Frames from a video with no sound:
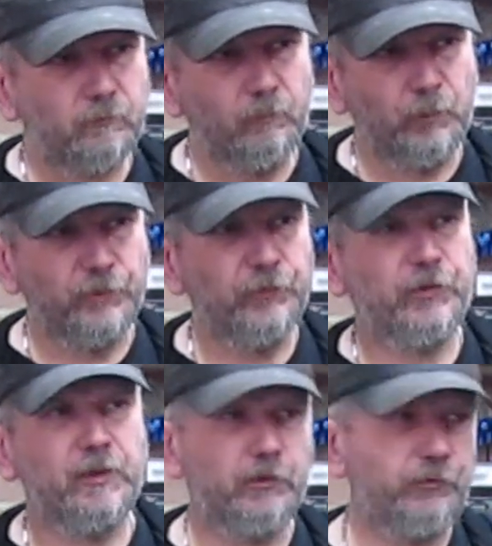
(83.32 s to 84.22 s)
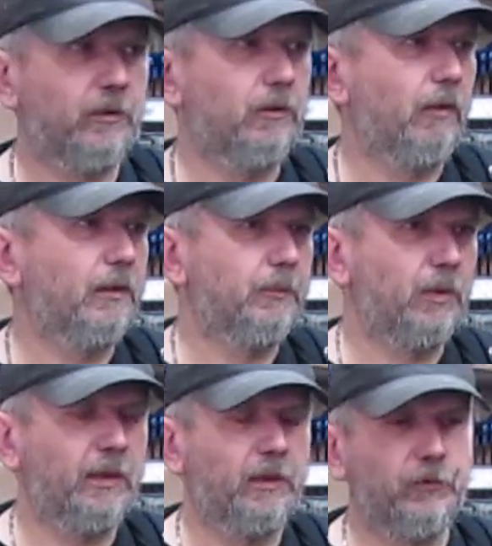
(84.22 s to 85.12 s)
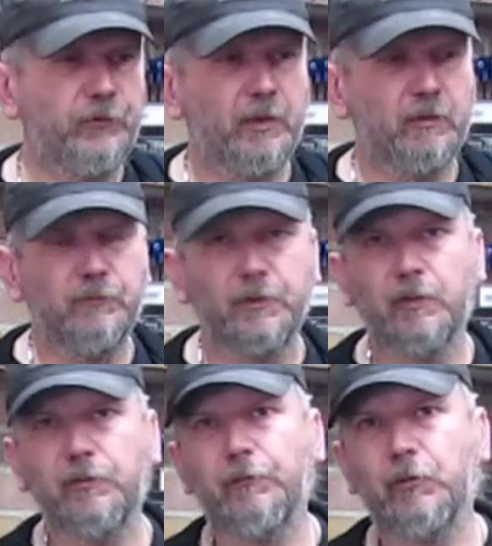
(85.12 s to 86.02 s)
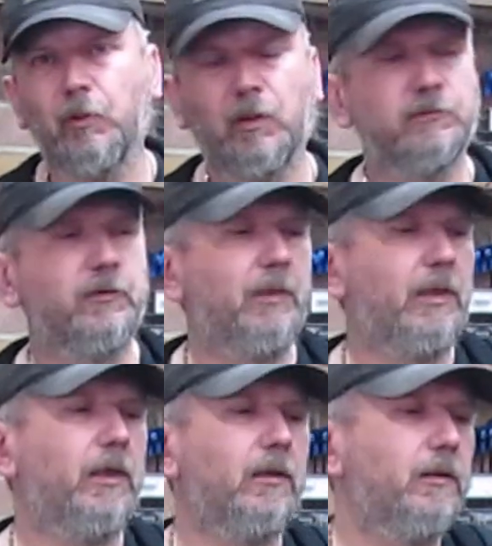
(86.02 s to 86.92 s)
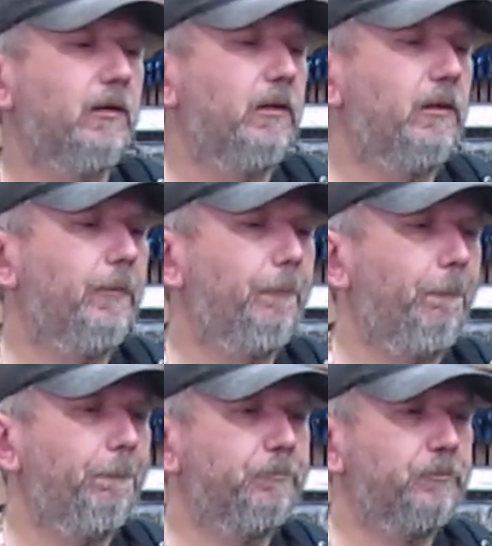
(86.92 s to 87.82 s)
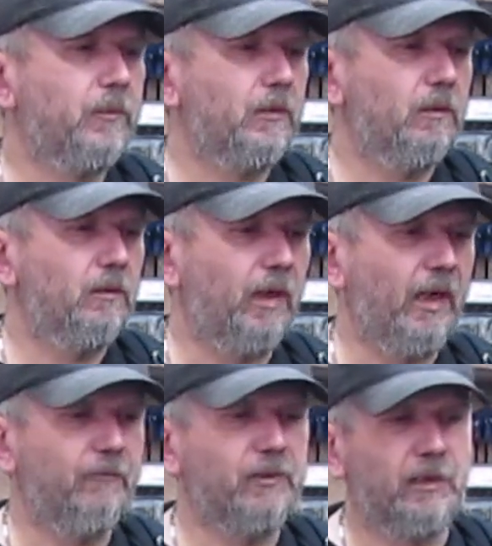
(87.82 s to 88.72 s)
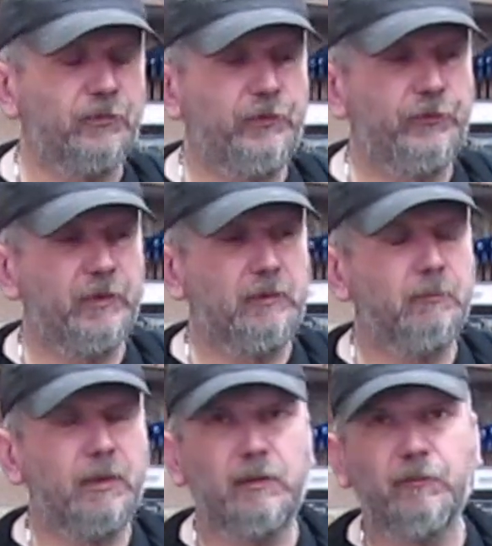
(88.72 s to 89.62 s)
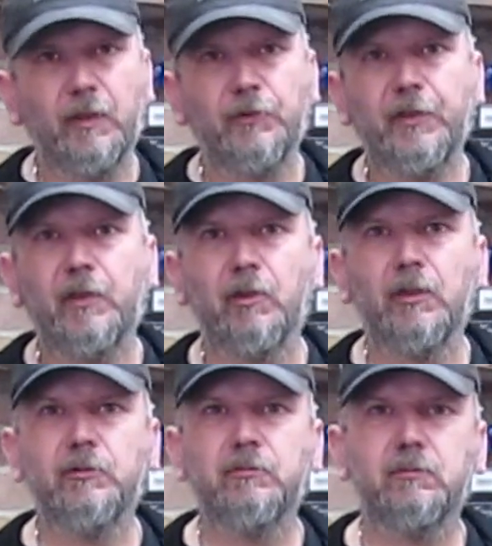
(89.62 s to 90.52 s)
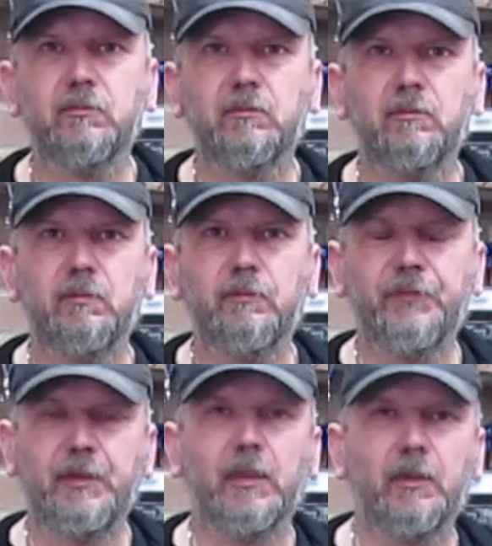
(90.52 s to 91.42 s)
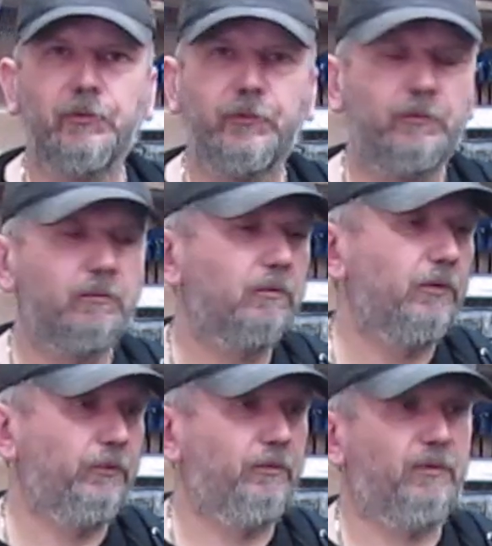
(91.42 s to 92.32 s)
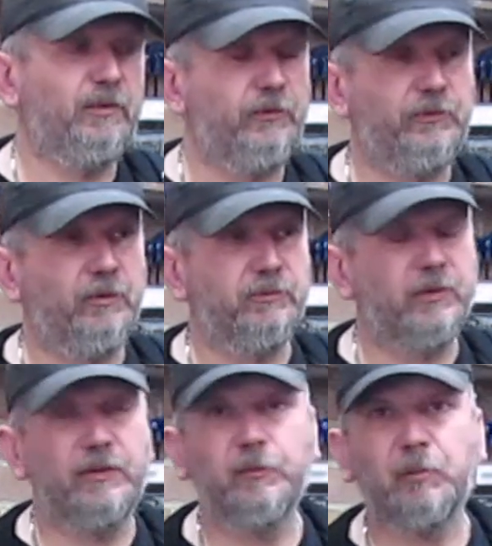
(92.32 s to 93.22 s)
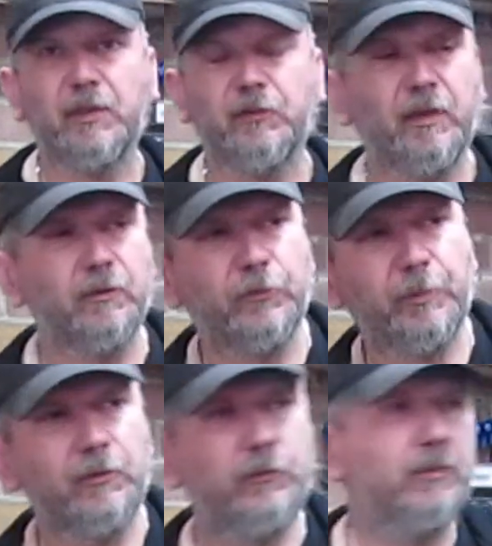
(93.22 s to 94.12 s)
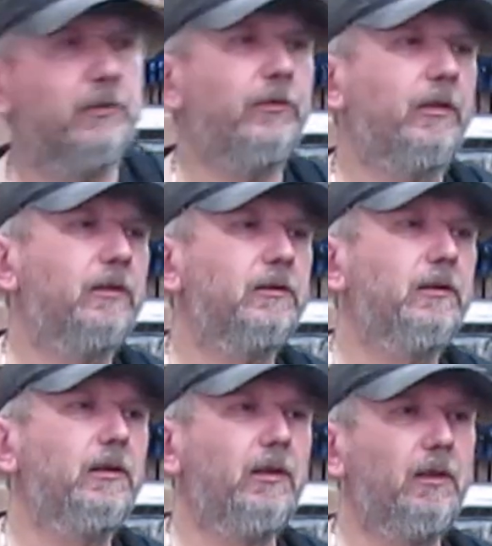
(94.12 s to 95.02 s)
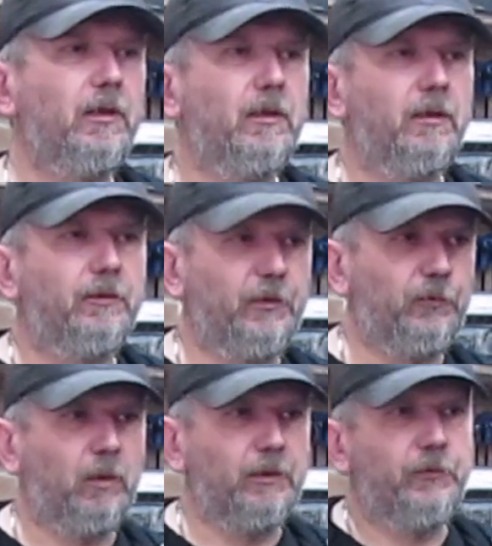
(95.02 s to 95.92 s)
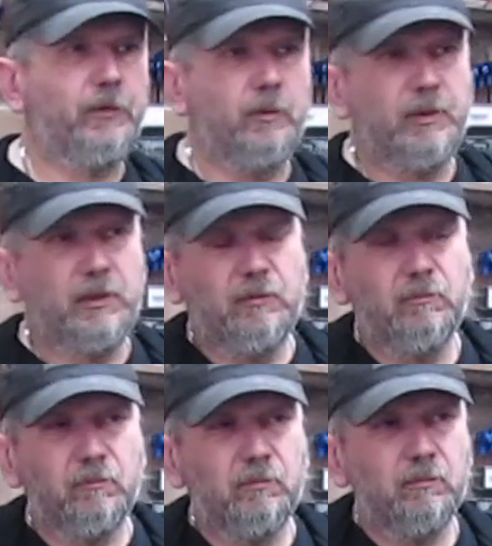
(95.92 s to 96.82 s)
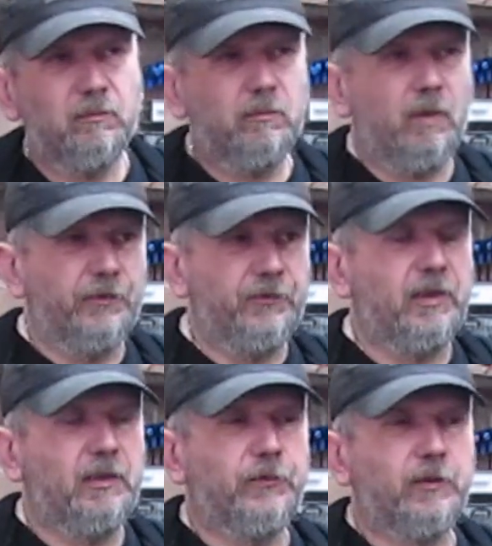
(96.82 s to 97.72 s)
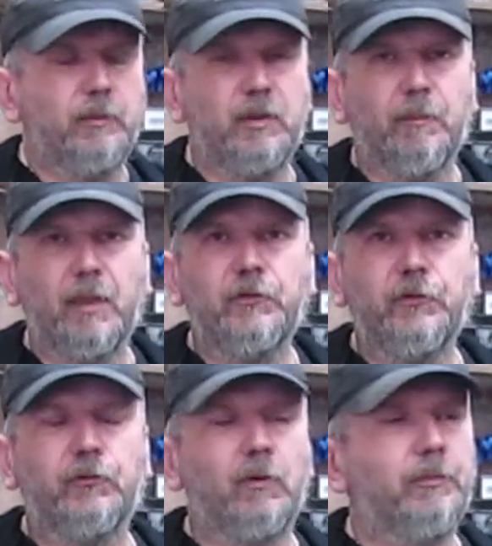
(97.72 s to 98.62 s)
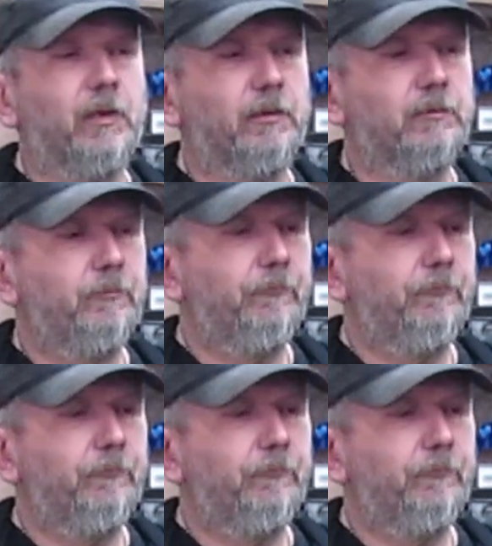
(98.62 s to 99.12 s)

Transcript: But as I say, I'll show you around the bike in a second for those of you who aren't familiar. I haven't actually seen many Varadero videos because they just don't tend to break down, I suppose. But this one is going to be, I think it's going to be a major strip down.